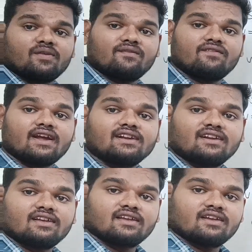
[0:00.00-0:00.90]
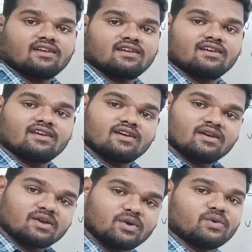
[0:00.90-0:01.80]
1,
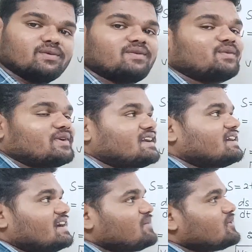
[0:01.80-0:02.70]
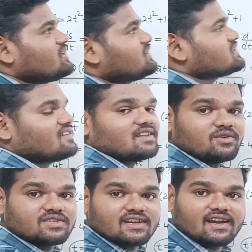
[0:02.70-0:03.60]
go. Right. I'm going to solve
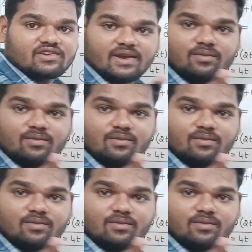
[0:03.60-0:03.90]
the question. Are